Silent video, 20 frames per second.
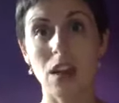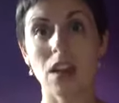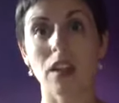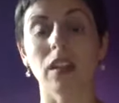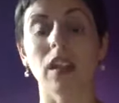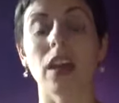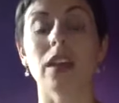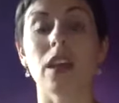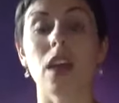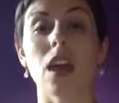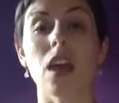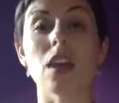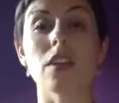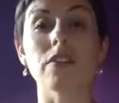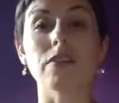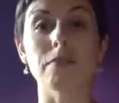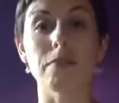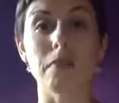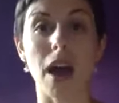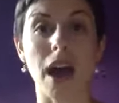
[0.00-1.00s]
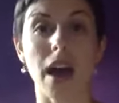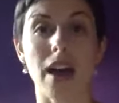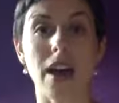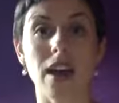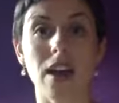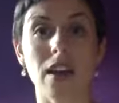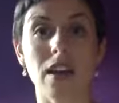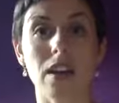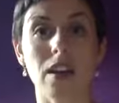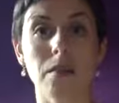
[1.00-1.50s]
Like if
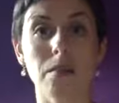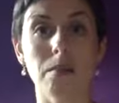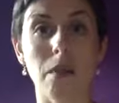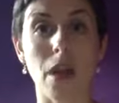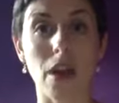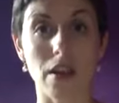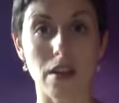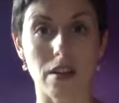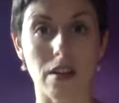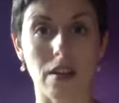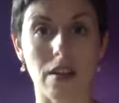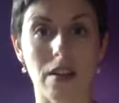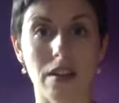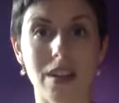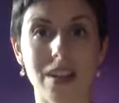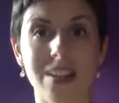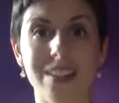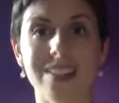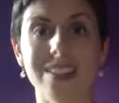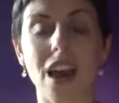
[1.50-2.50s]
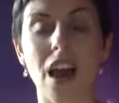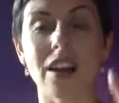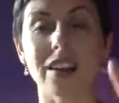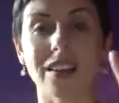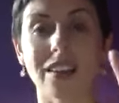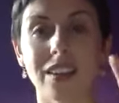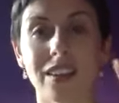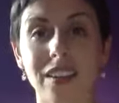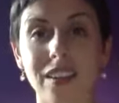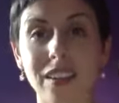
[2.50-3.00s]
my partner is not
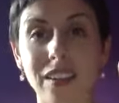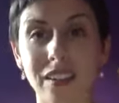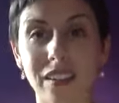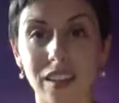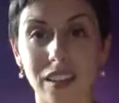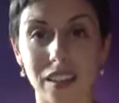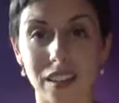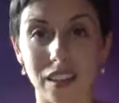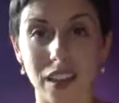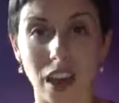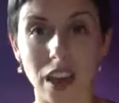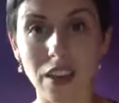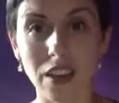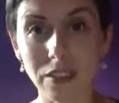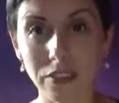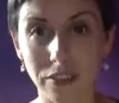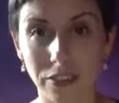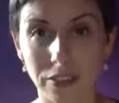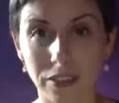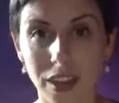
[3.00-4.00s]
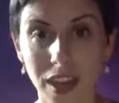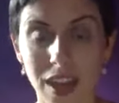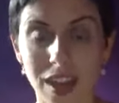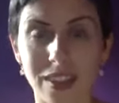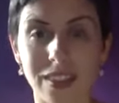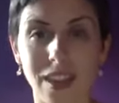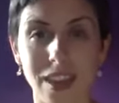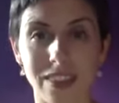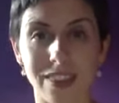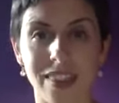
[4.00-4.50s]
kingly enough,
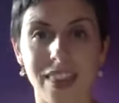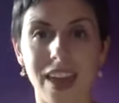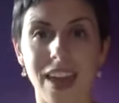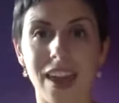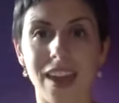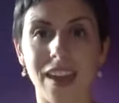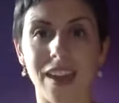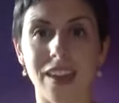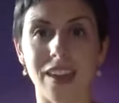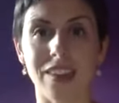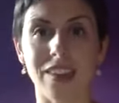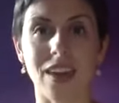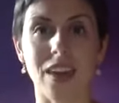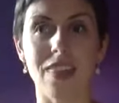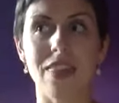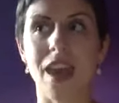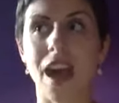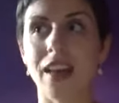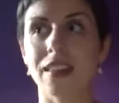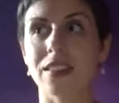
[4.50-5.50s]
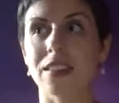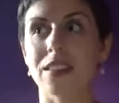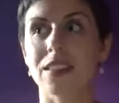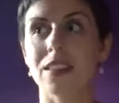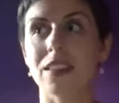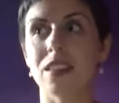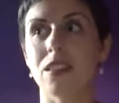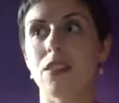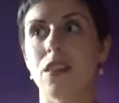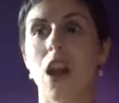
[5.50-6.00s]
then they then that's
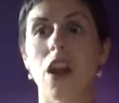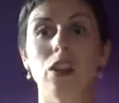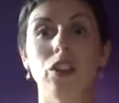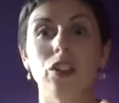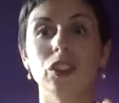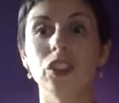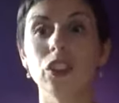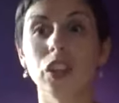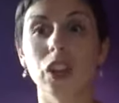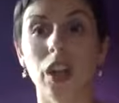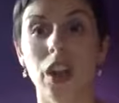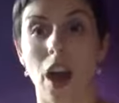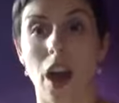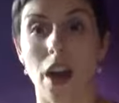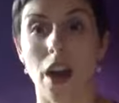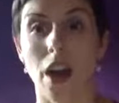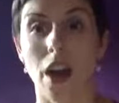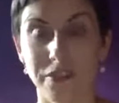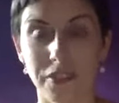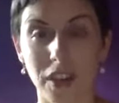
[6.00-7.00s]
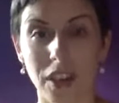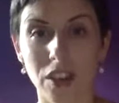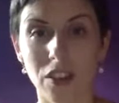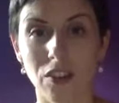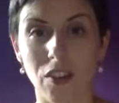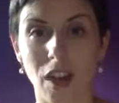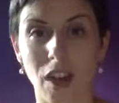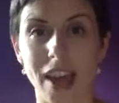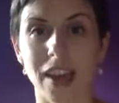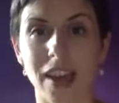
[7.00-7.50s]
they're not good enough
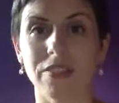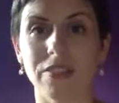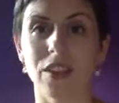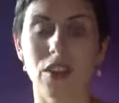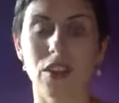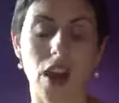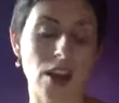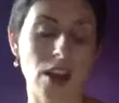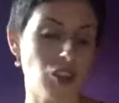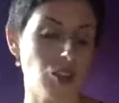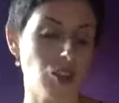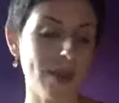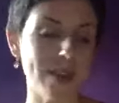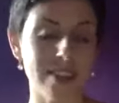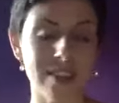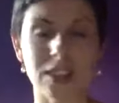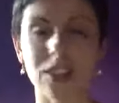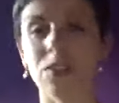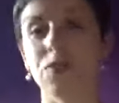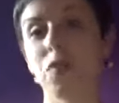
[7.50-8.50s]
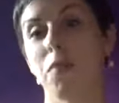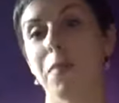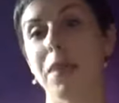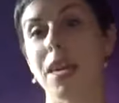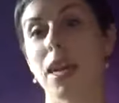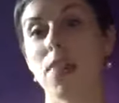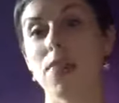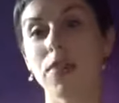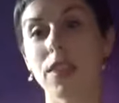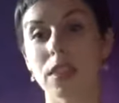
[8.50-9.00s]
right? If they're not doing this for me
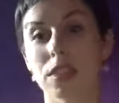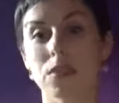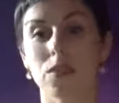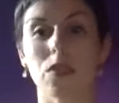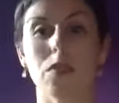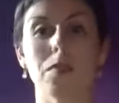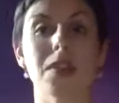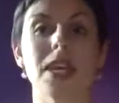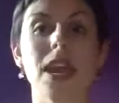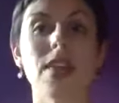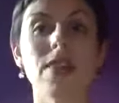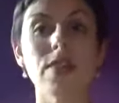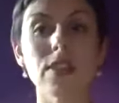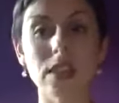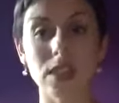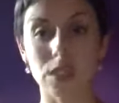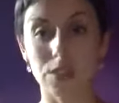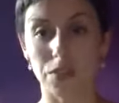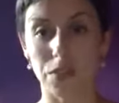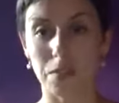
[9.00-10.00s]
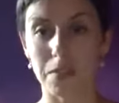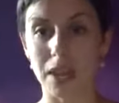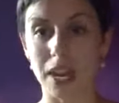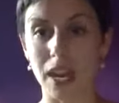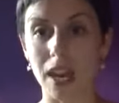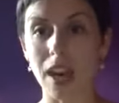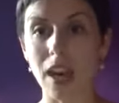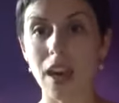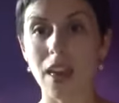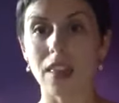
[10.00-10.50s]
and this for me and this for me,
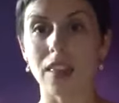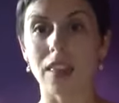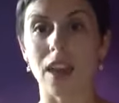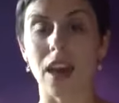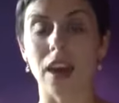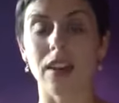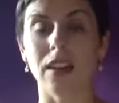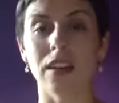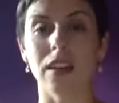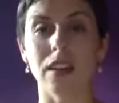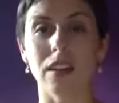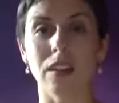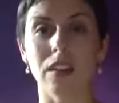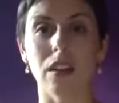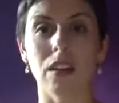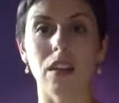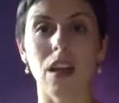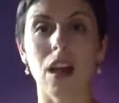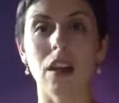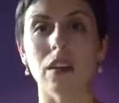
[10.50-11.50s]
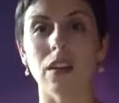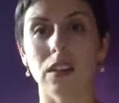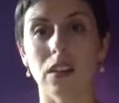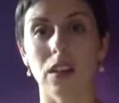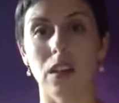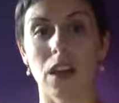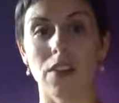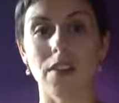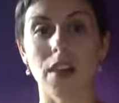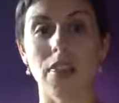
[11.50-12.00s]
then they're not good
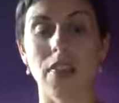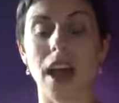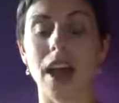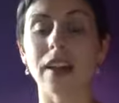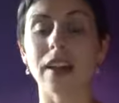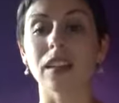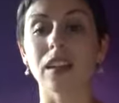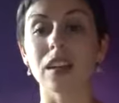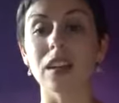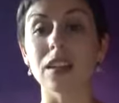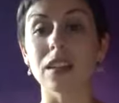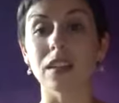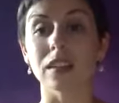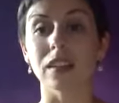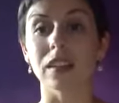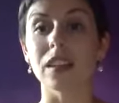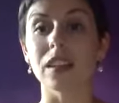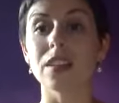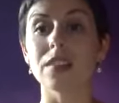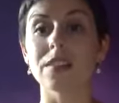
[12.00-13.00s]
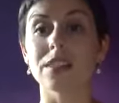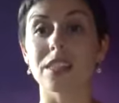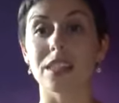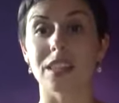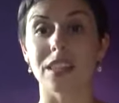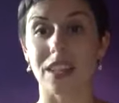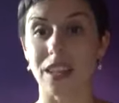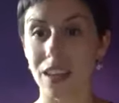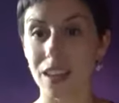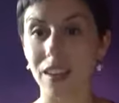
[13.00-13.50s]
enough. And that le- leaves the
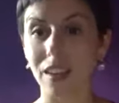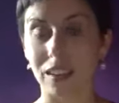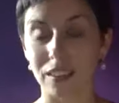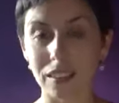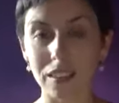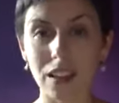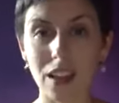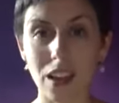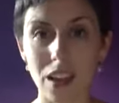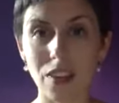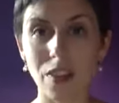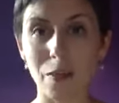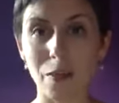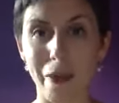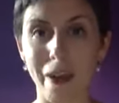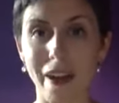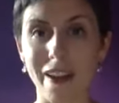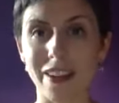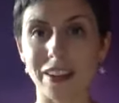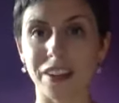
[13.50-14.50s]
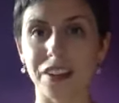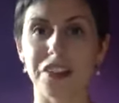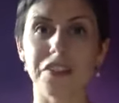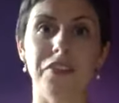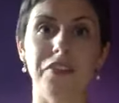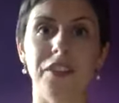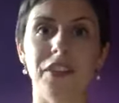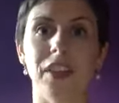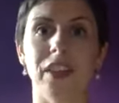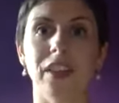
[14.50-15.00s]
king, the partner,
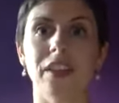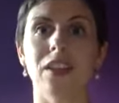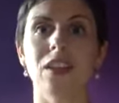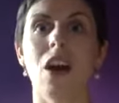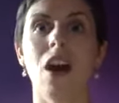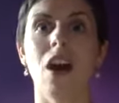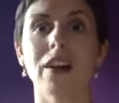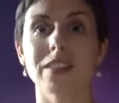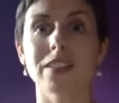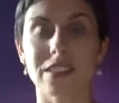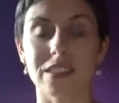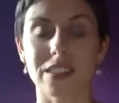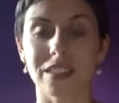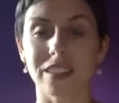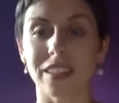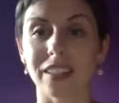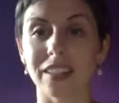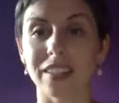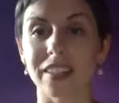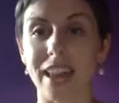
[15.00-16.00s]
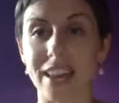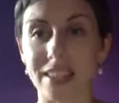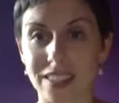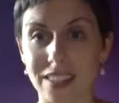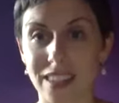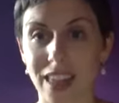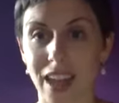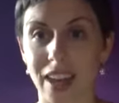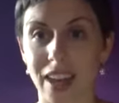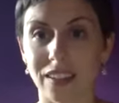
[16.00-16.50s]
feeling constantly less
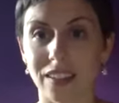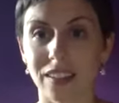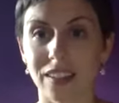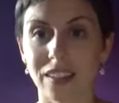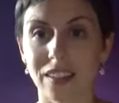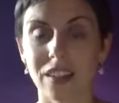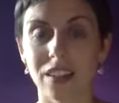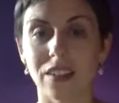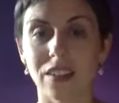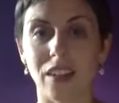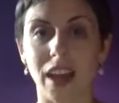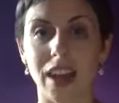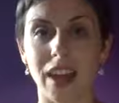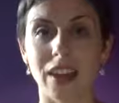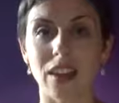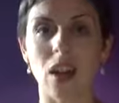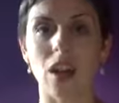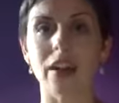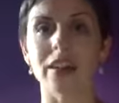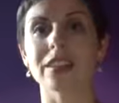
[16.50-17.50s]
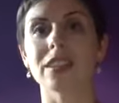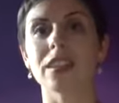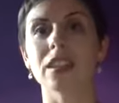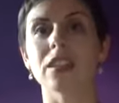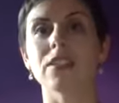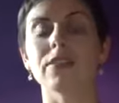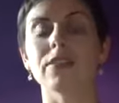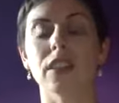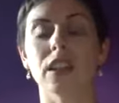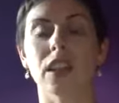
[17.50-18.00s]
than right? Constantly
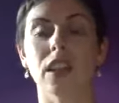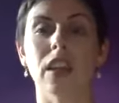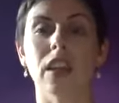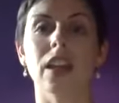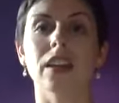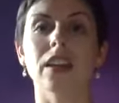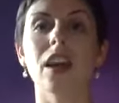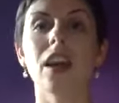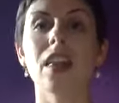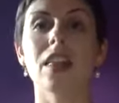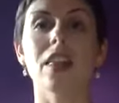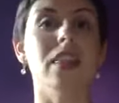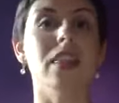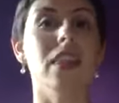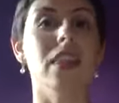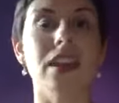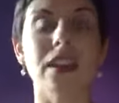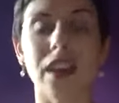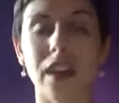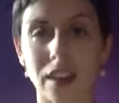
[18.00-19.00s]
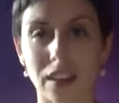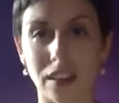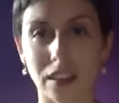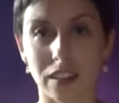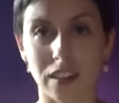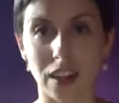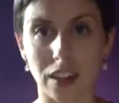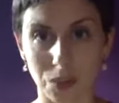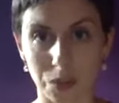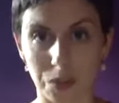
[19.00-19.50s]
feeling like they can't
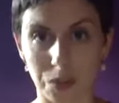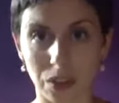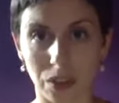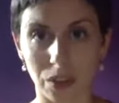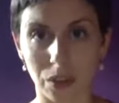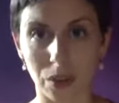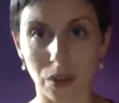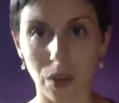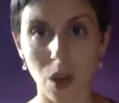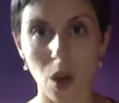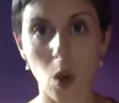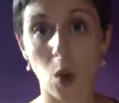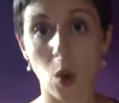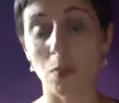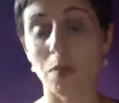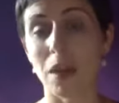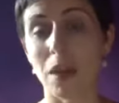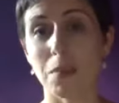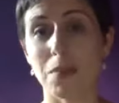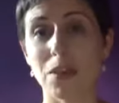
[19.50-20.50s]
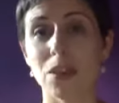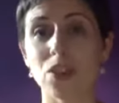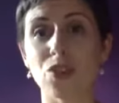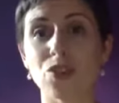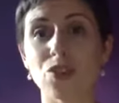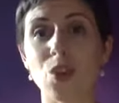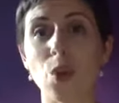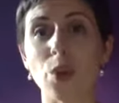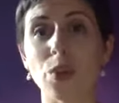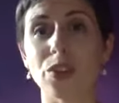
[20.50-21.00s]
connect with you. Or maybe you
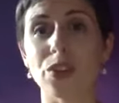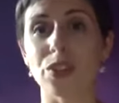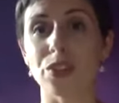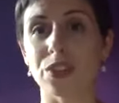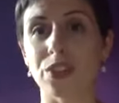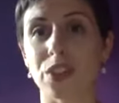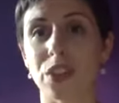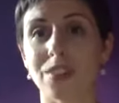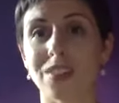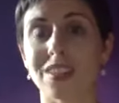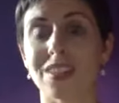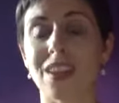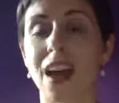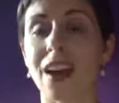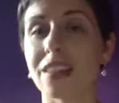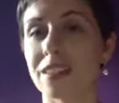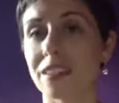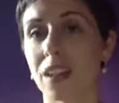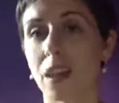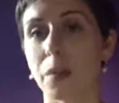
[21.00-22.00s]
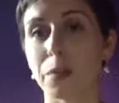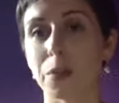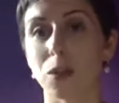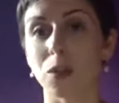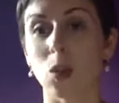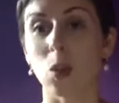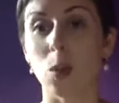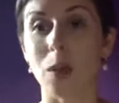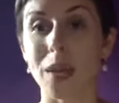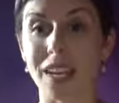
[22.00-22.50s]
notice yourself sizing up your
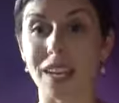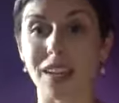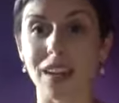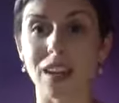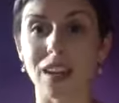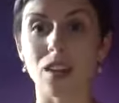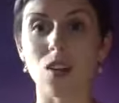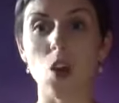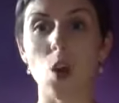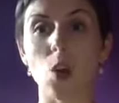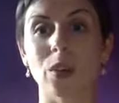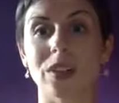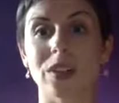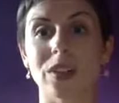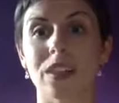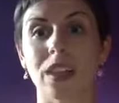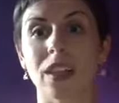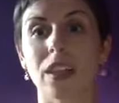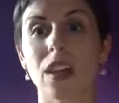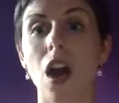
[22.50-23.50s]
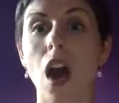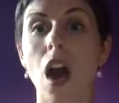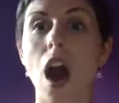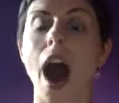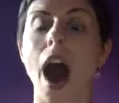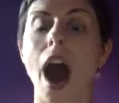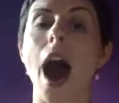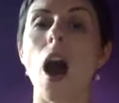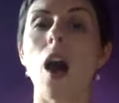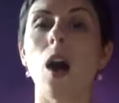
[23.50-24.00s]
queen and noticing
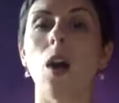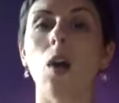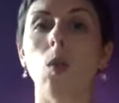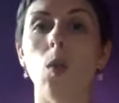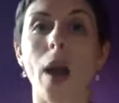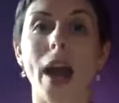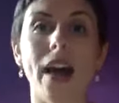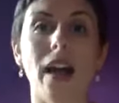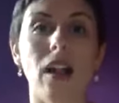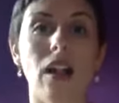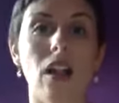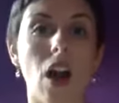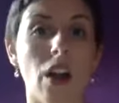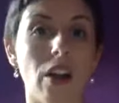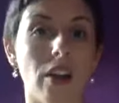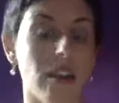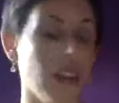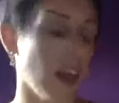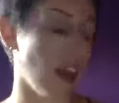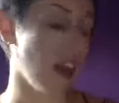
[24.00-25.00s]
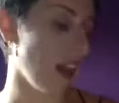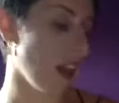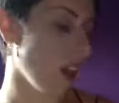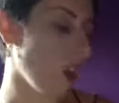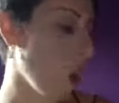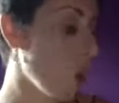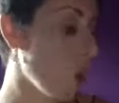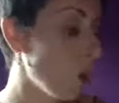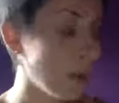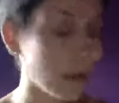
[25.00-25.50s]
how well are they
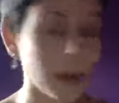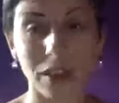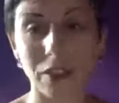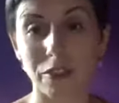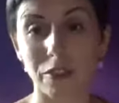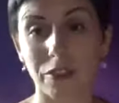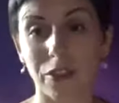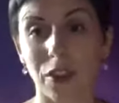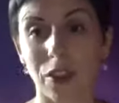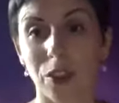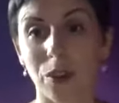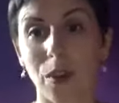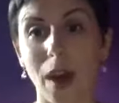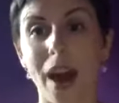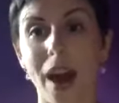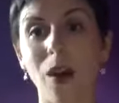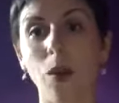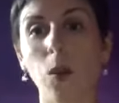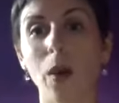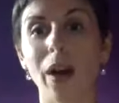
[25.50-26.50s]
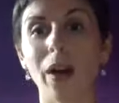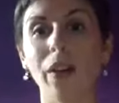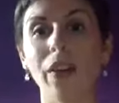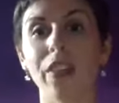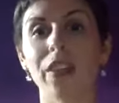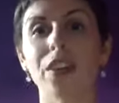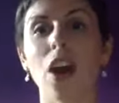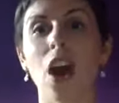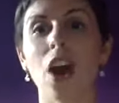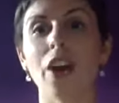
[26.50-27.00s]
opening for you? How well
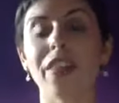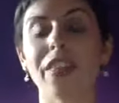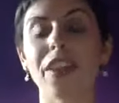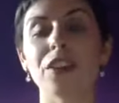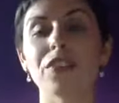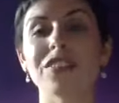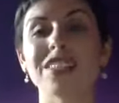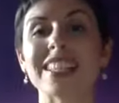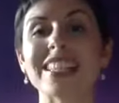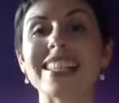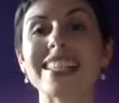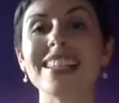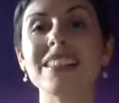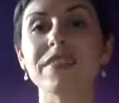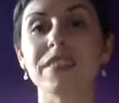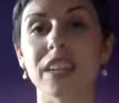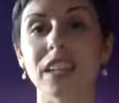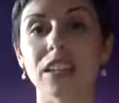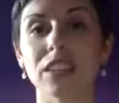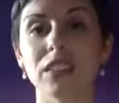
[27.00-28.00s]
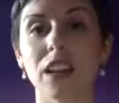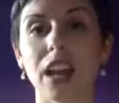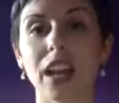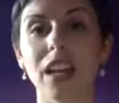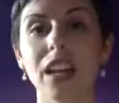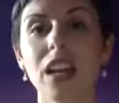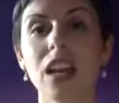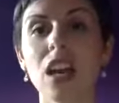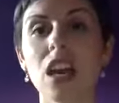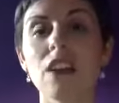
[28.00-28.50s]
they, are they receiving, right?
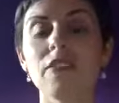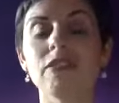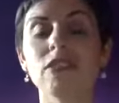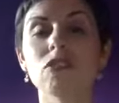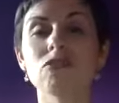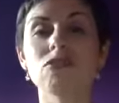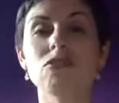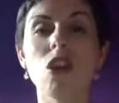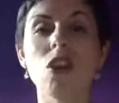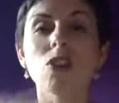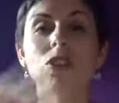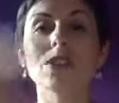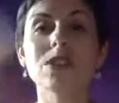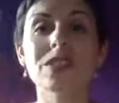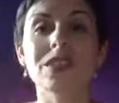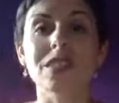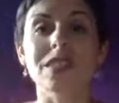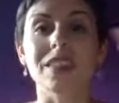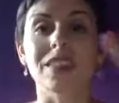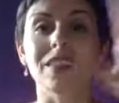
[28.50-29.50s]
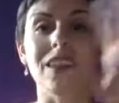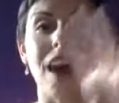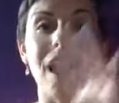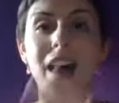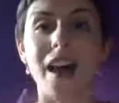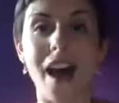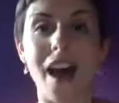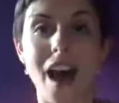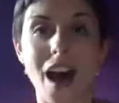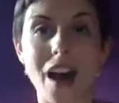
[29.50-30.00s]
If you're noticing
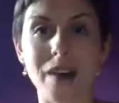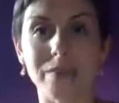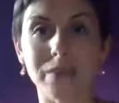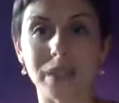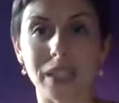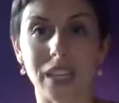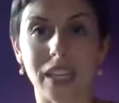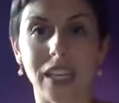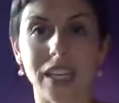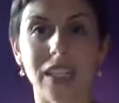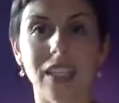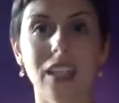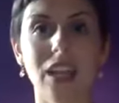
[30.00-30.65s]
that happening,